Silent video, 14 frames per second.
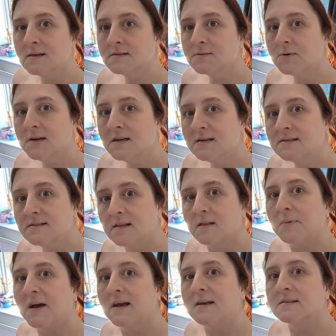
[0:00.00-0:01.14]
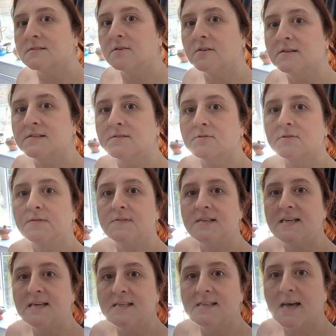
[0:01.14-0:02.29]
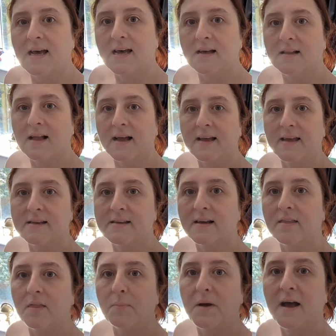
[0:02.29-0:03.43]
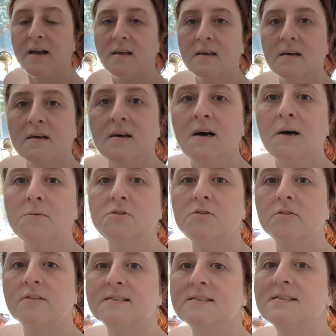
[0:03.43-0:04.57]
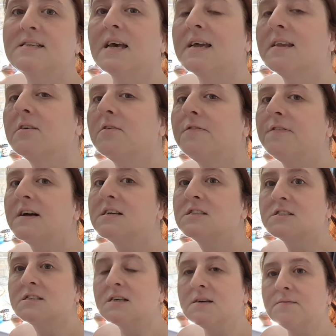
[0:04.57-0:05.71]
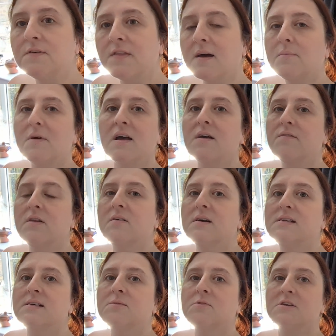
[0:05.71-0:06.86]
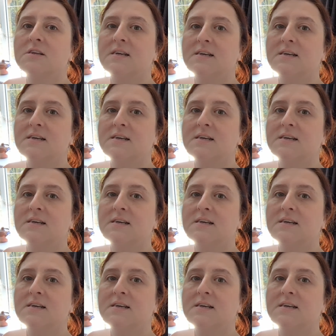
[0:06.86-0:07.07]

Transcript: Yeah, it's quite nice at the back, it's got this sort of detail hanging down the back. I'm sure there's a technical fashion term for that, but I have no idea what it